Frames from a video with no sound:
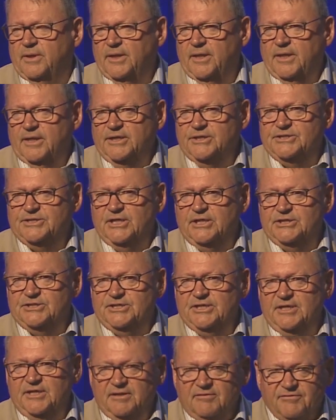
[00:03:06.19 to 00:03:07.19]
is
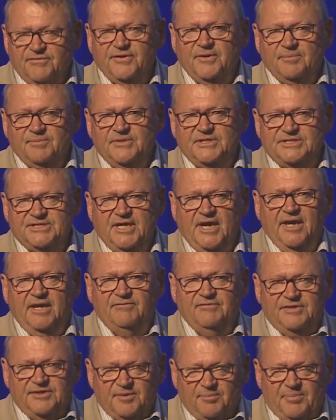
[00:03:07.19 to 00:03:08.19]
to give them this kind
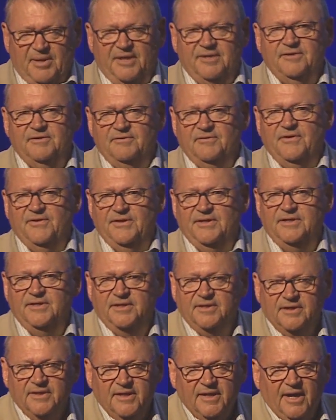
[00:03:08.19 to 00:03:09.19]
of independent
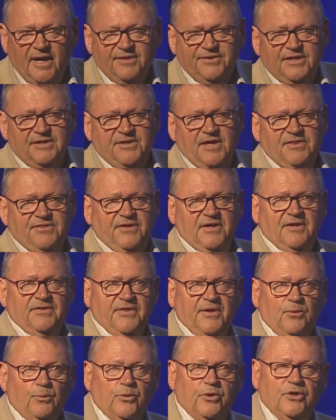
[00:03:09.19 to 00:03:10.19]
thinking. I think they think
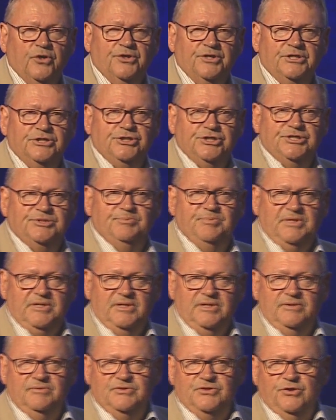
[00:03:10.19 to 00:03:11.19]
that we're going to just
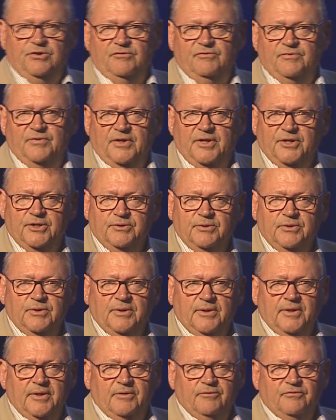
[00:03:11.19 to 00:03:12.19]
be sort of
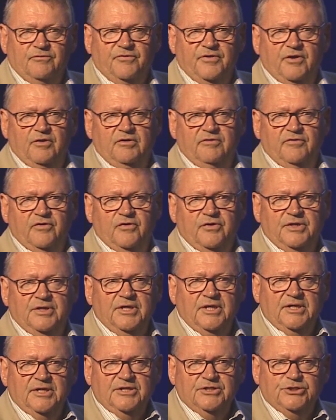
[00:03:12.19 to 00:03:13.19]
very, very
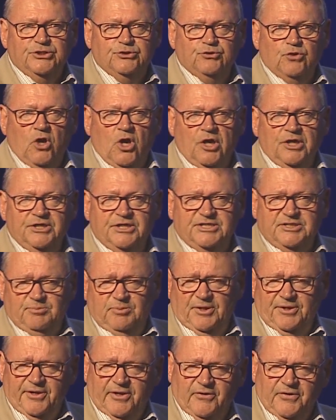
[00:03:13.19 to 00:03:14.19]
strong
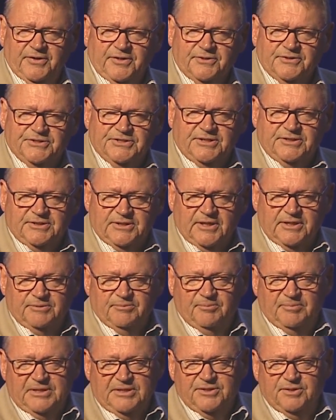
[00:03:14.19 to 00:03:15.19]
disciplinarians
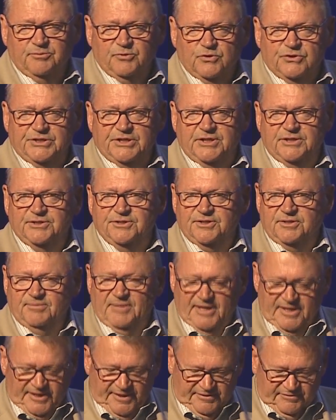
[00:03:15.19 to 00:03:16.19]
and beat the music into them,
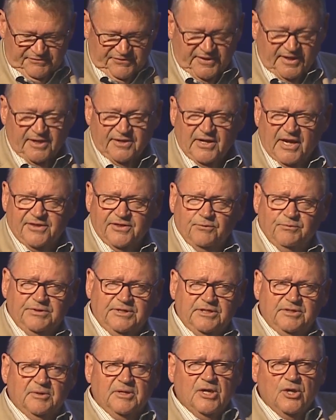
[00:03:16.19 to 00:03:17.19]
that kind of thing. I think we
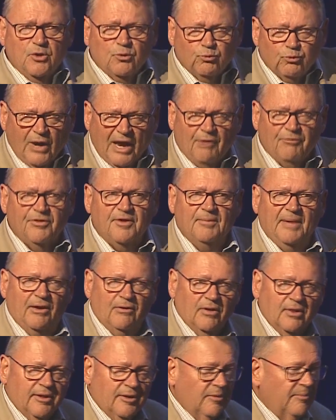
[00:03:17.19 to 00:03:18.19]
need to round them out
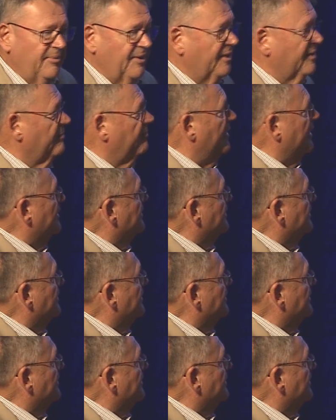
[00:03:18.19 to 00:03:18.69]
a little bit and make